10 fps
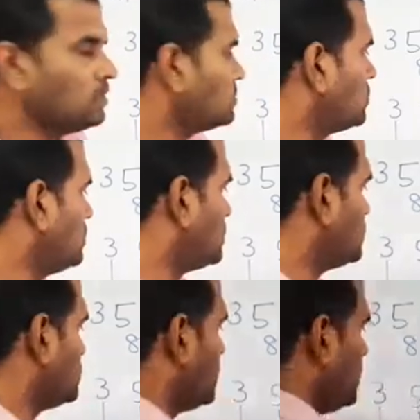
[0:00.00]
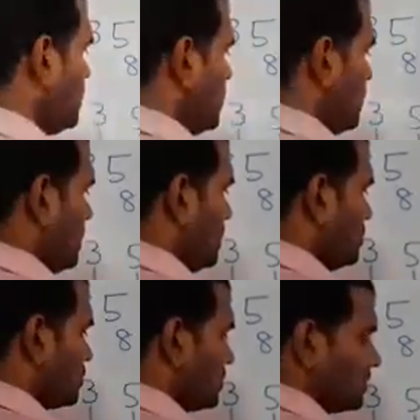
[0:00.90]
So it is 8
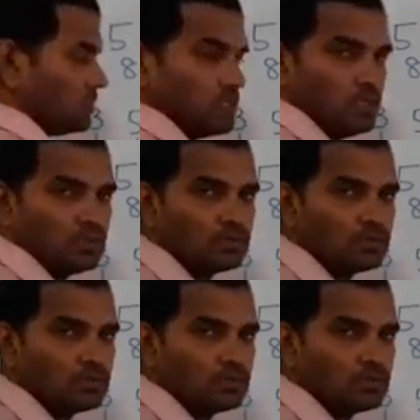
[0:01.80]
to the power 0.